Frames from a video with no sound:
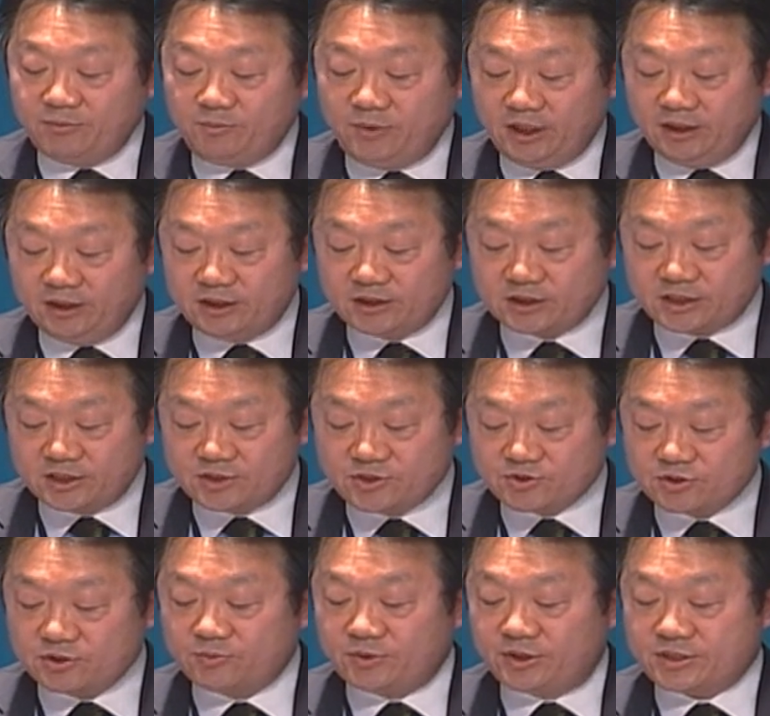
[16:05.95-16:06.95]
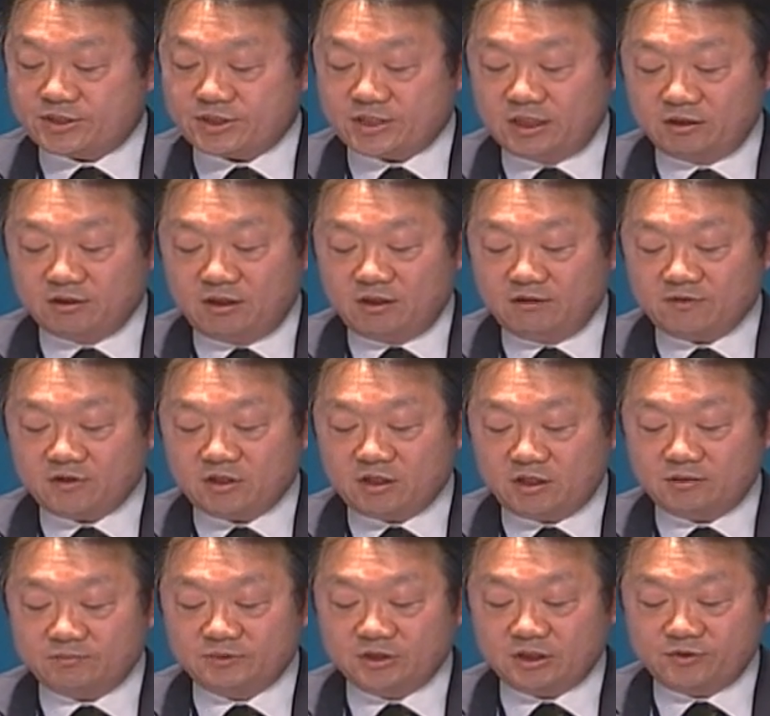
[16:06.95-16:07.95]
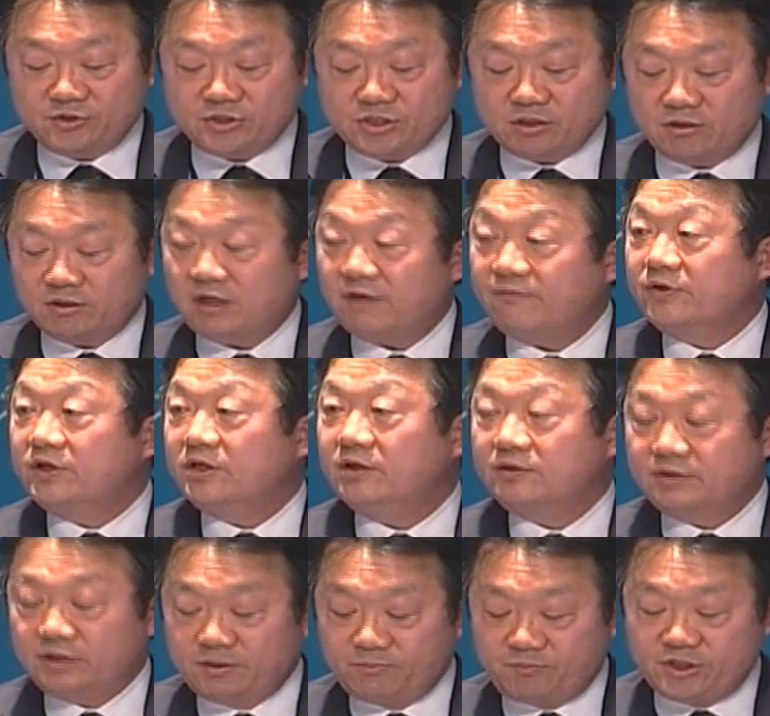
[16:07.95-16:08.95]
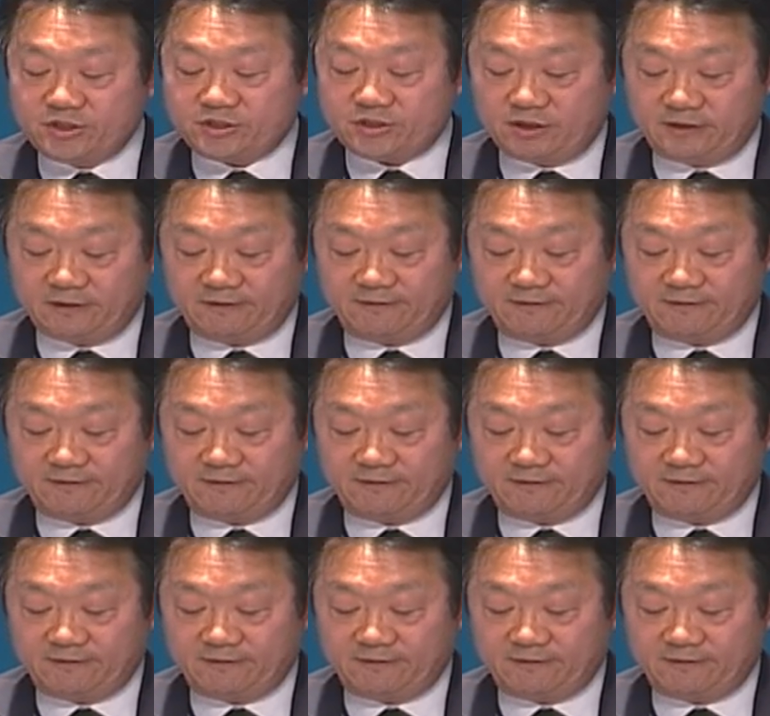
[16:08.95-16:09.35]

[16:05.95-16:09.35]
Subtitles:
million consumers and overcome the geographical division.